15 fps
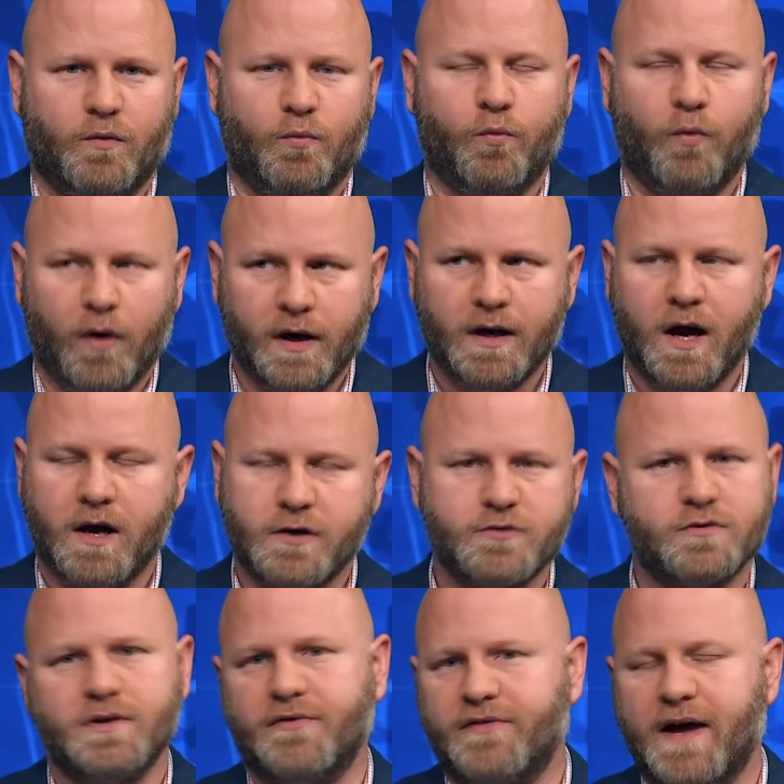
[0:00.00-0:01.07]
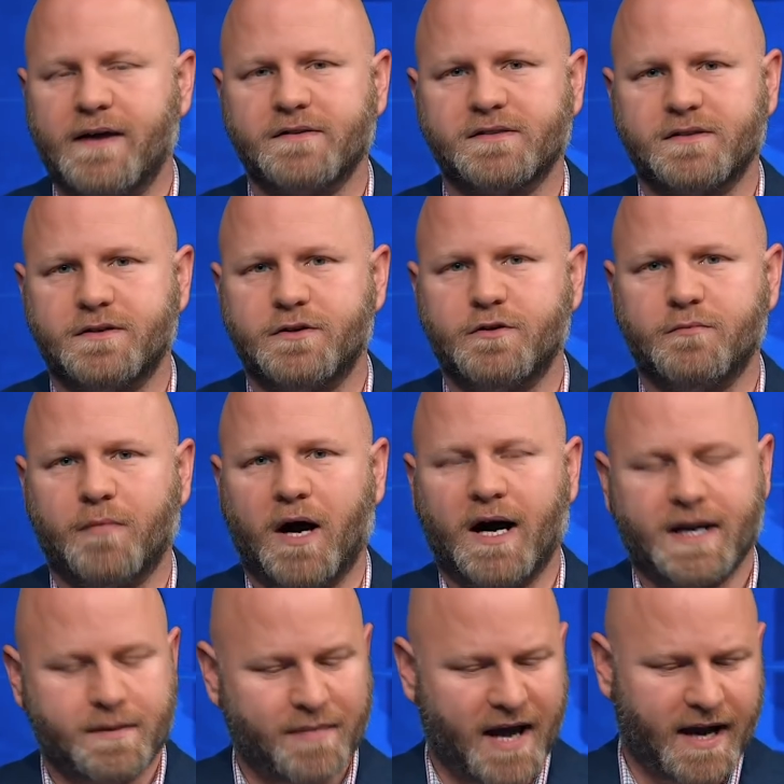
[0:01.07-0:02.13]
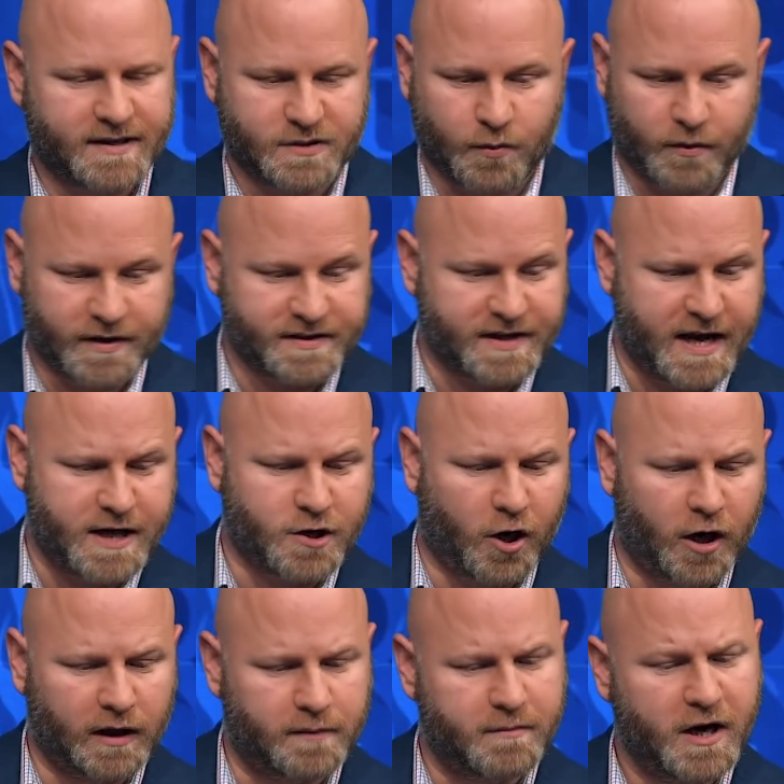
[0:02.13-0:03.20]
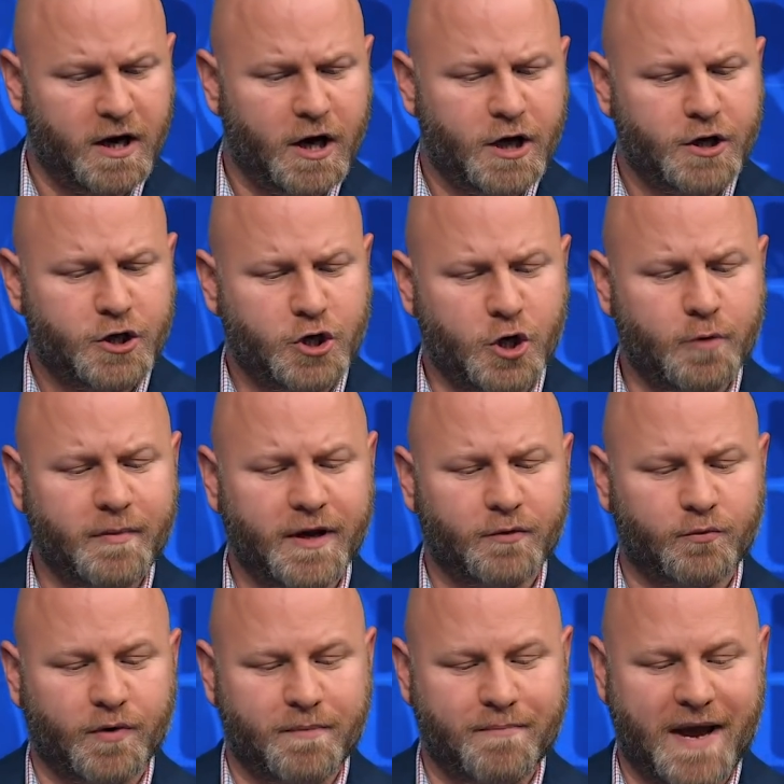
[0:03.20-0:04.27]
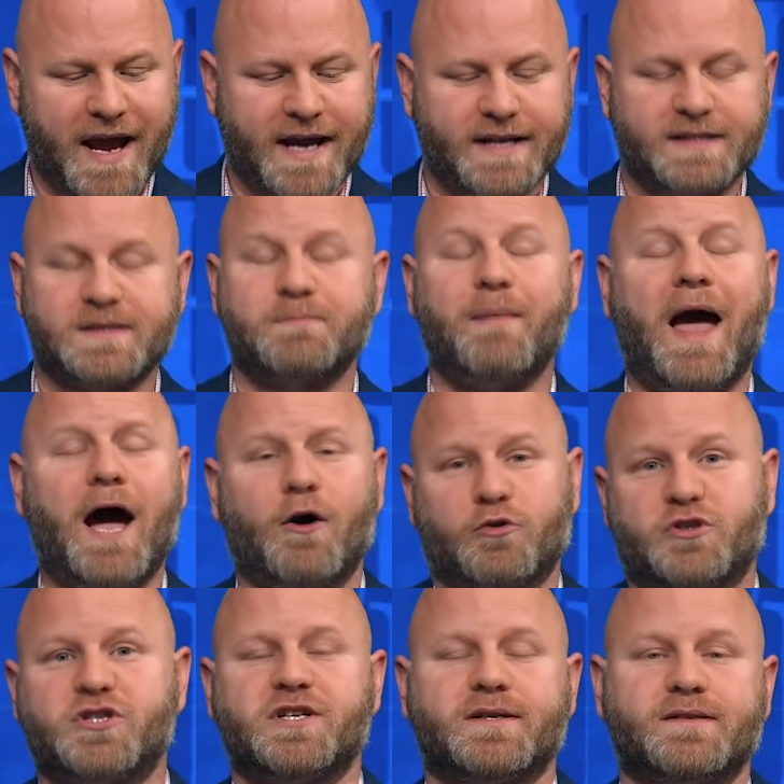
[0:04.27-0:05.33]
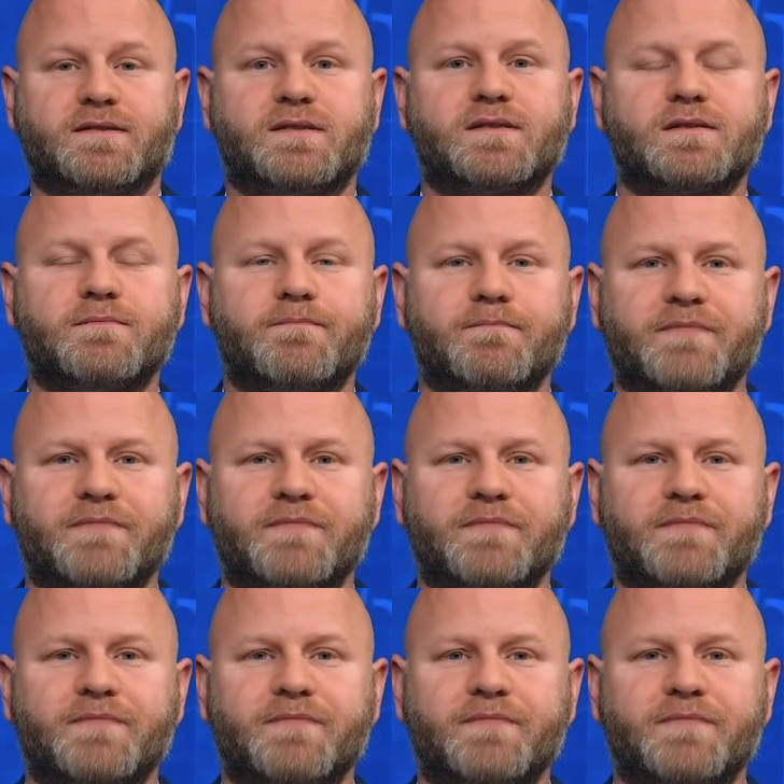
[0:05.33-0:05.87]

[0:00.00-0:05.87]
100,000 new body bags, or as they call them, human remains pouches.